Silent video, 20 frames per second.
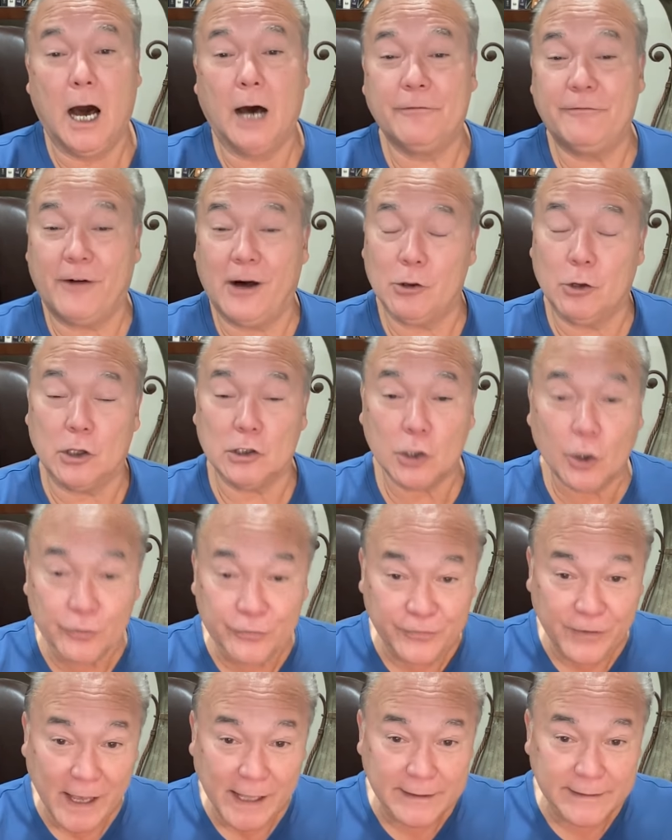follow a
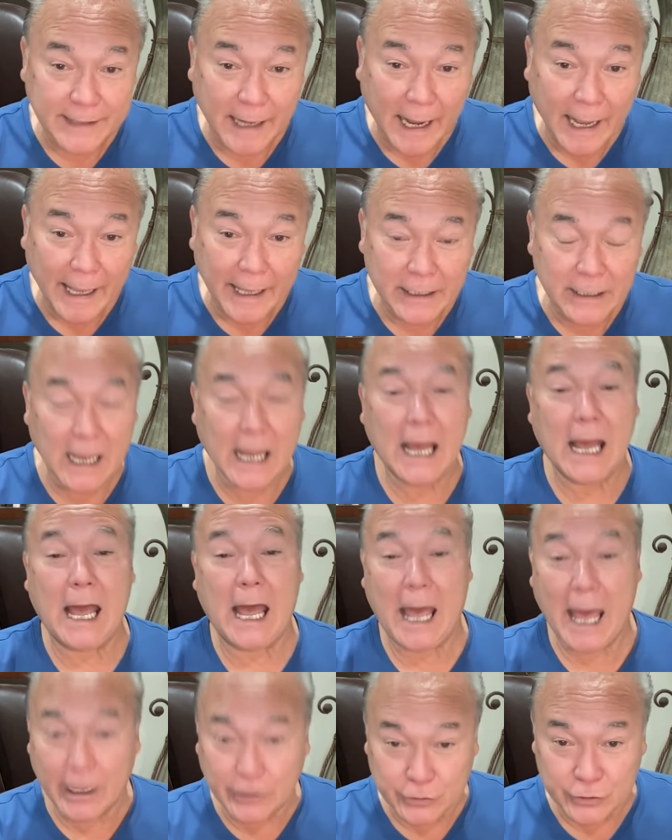low-fat diet,
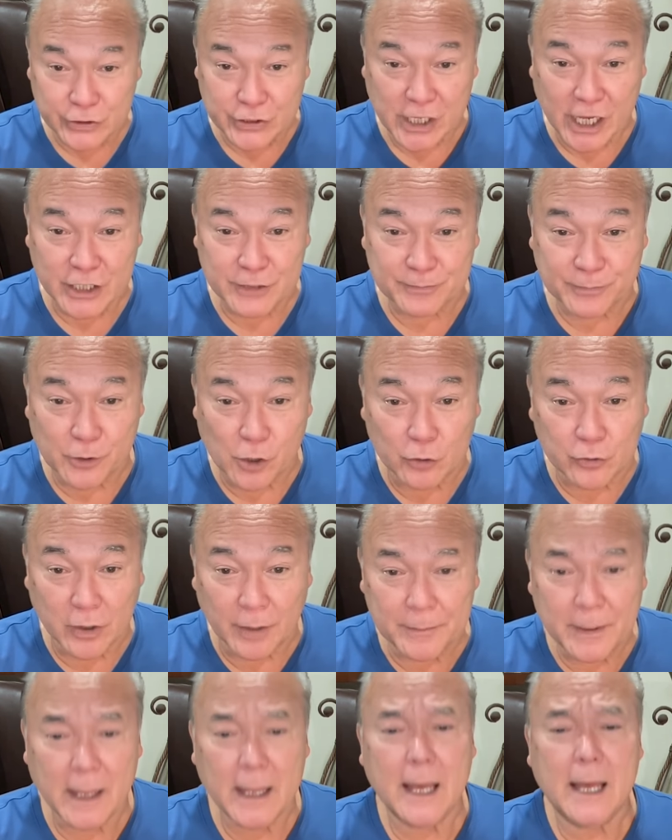exercise
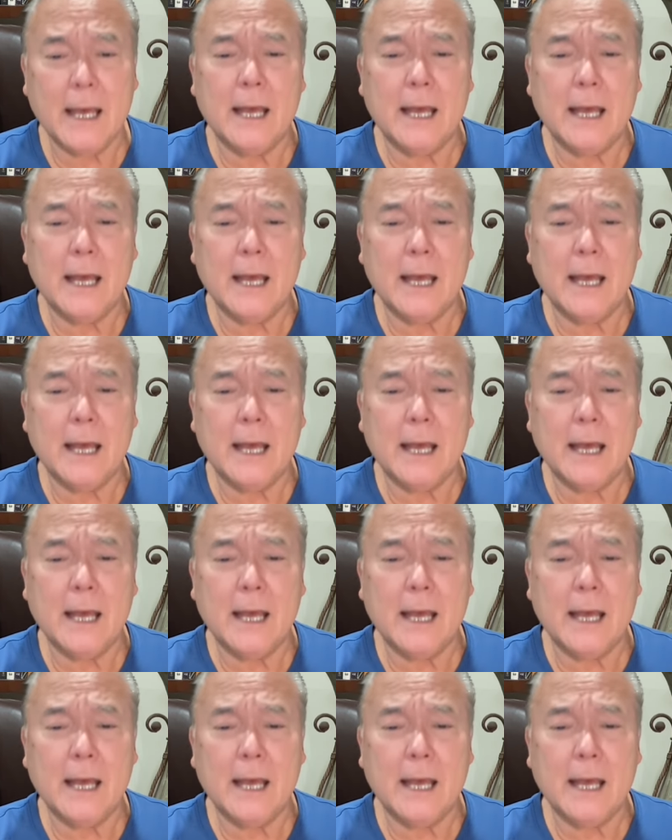program.